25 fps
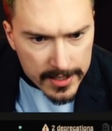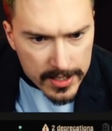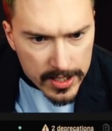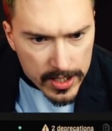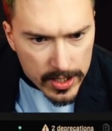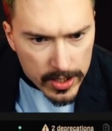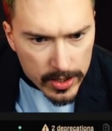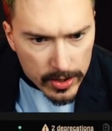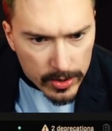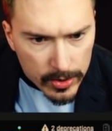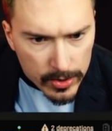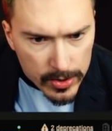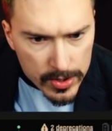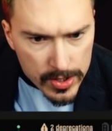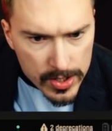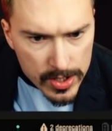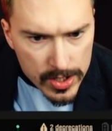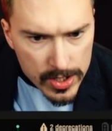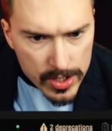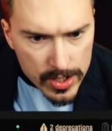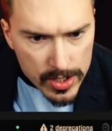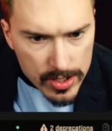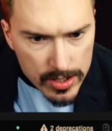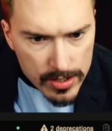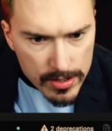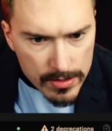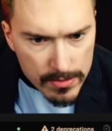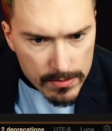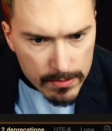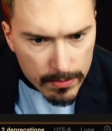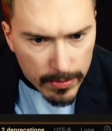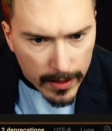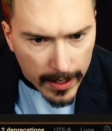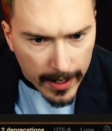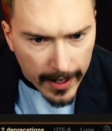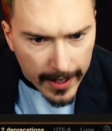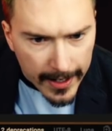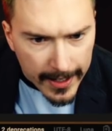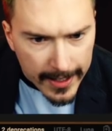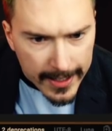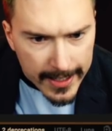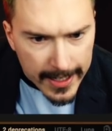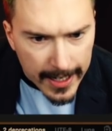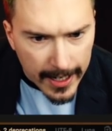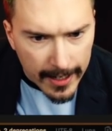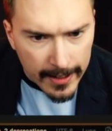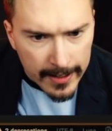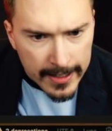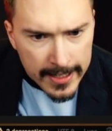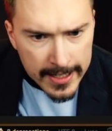used by,
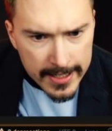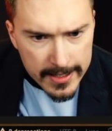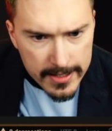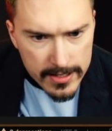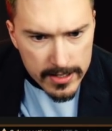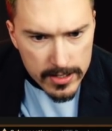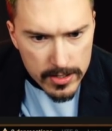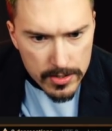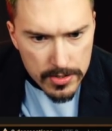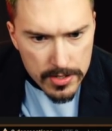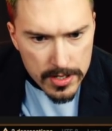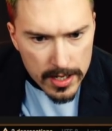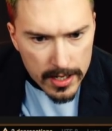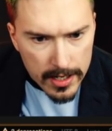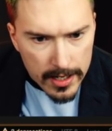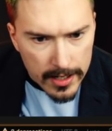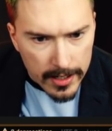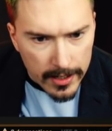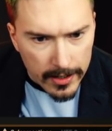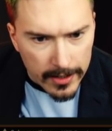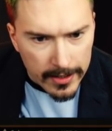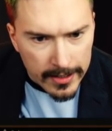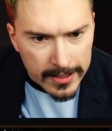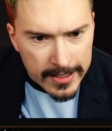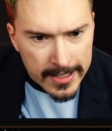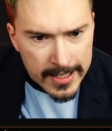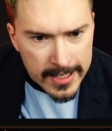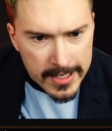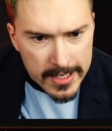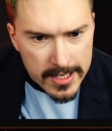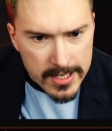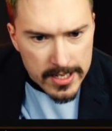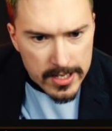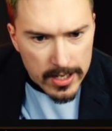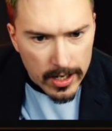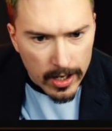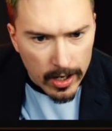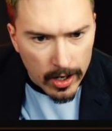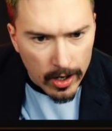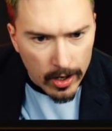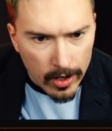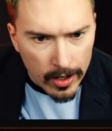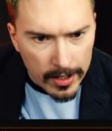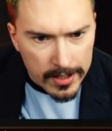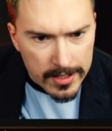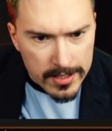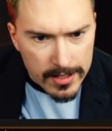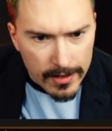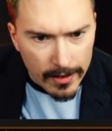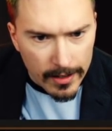yeah, it's used here.
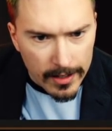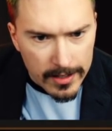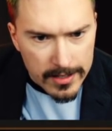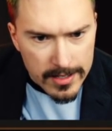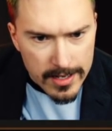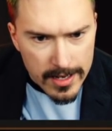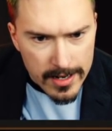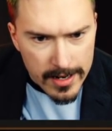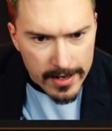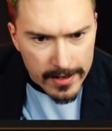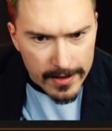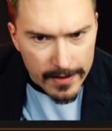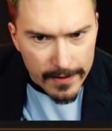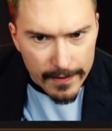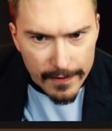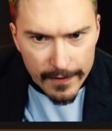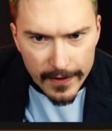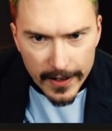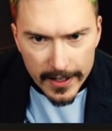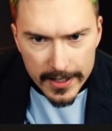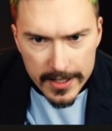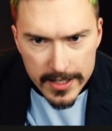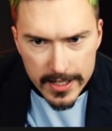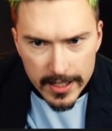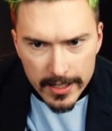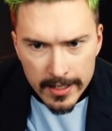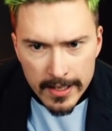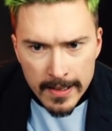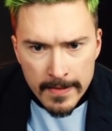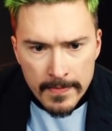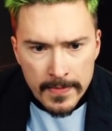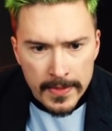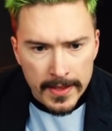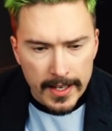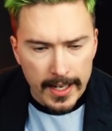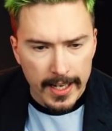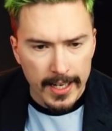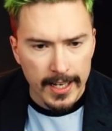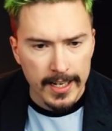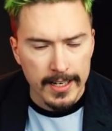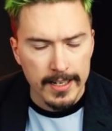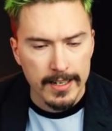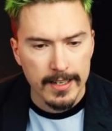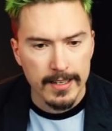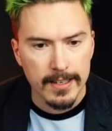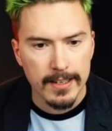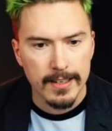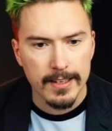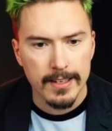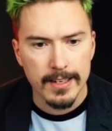So it's another function. And
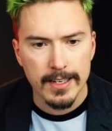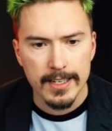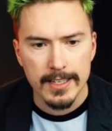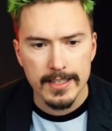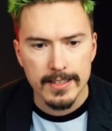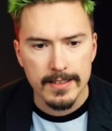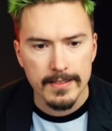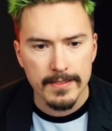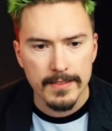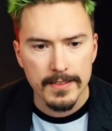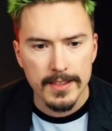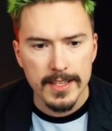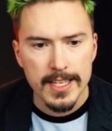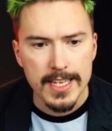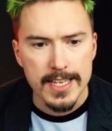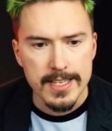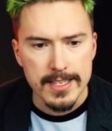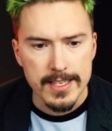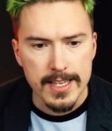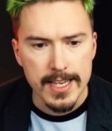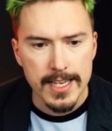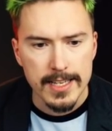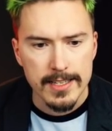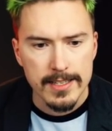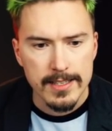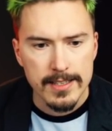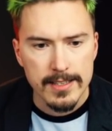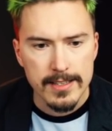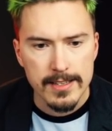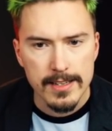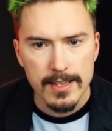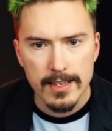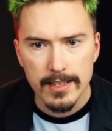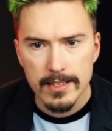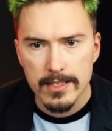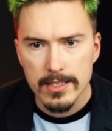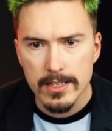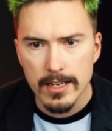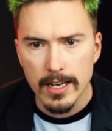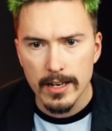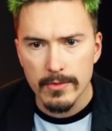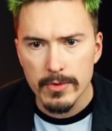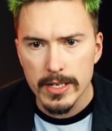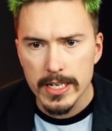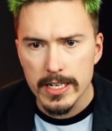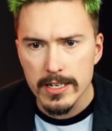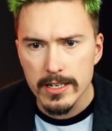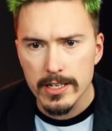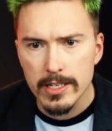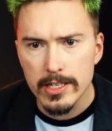like these things,
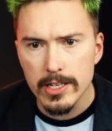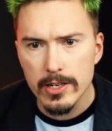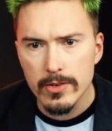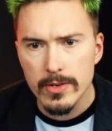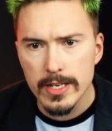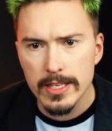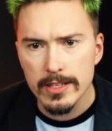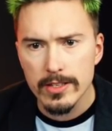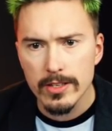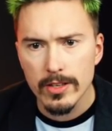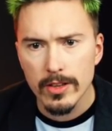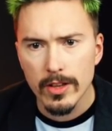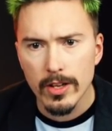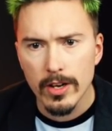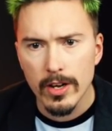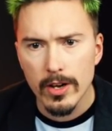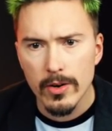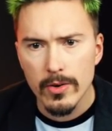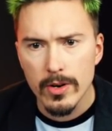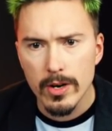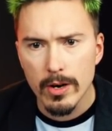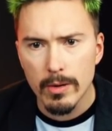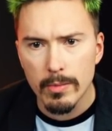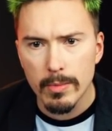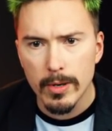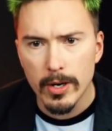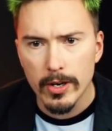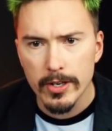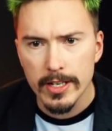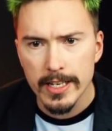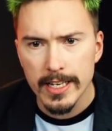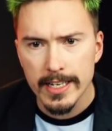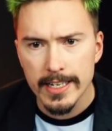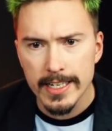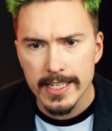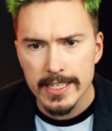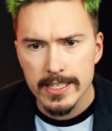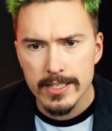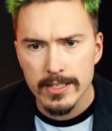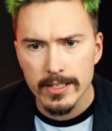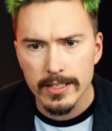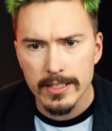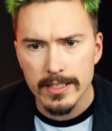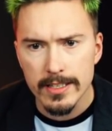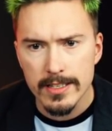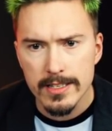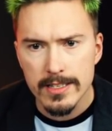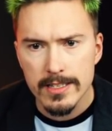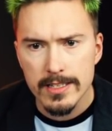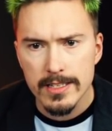we can go into the logo body and
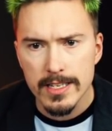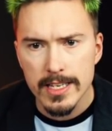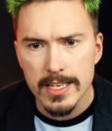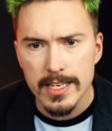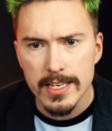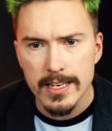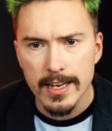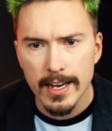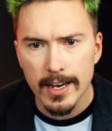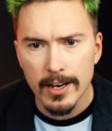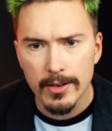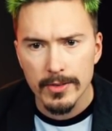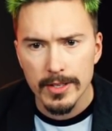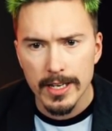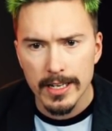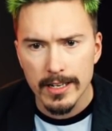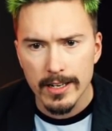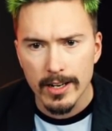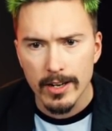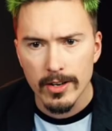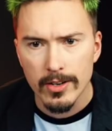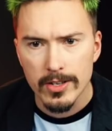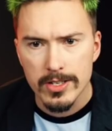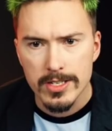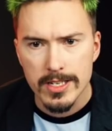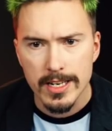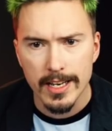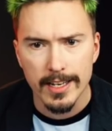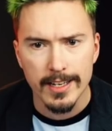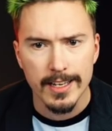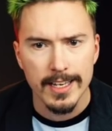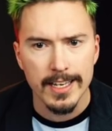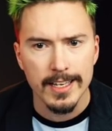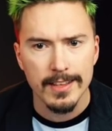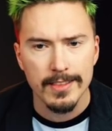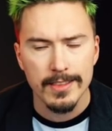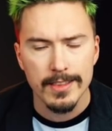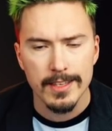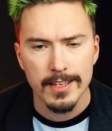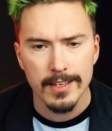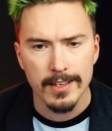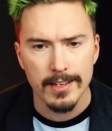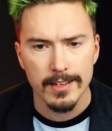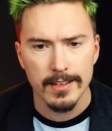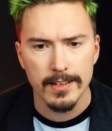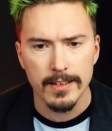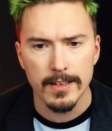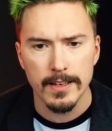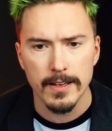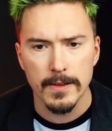actually see how that looks like in
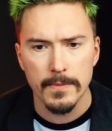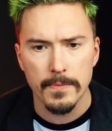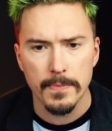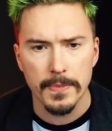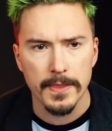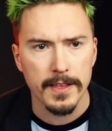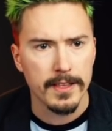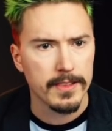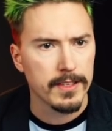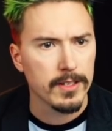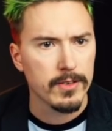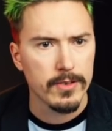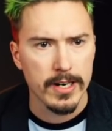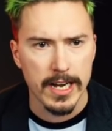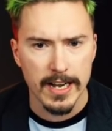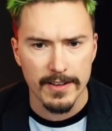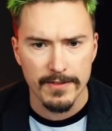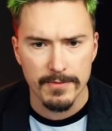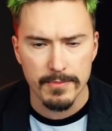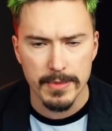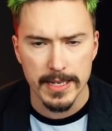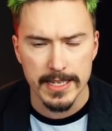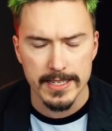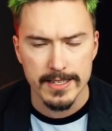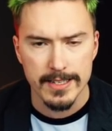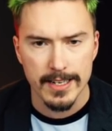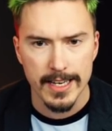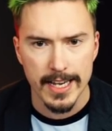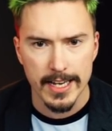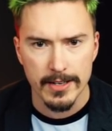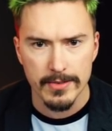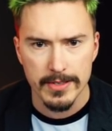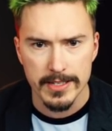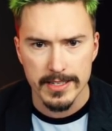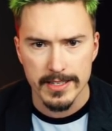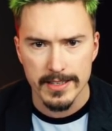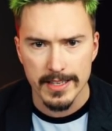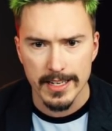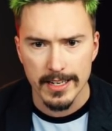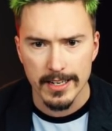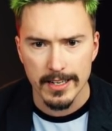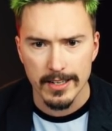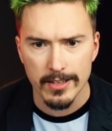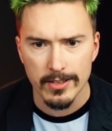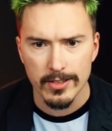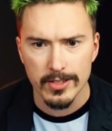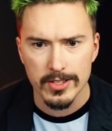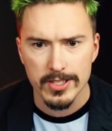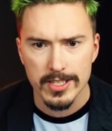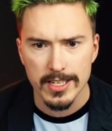the graph-based language. And that
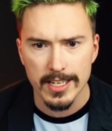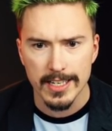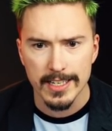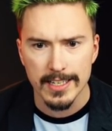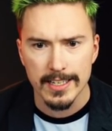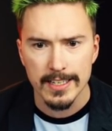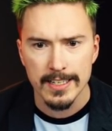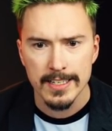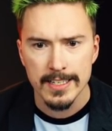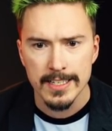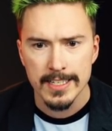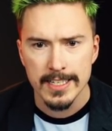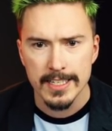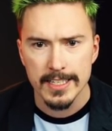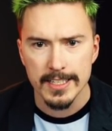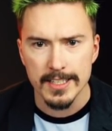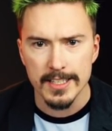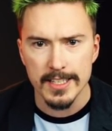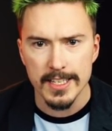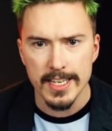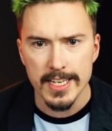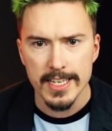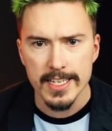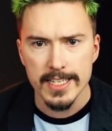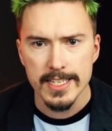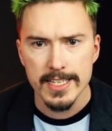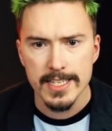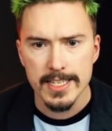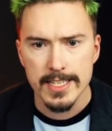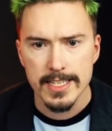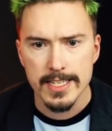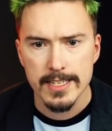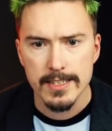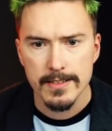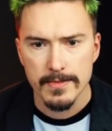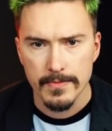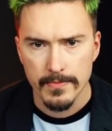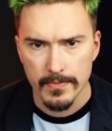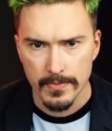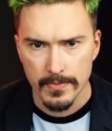looks like this.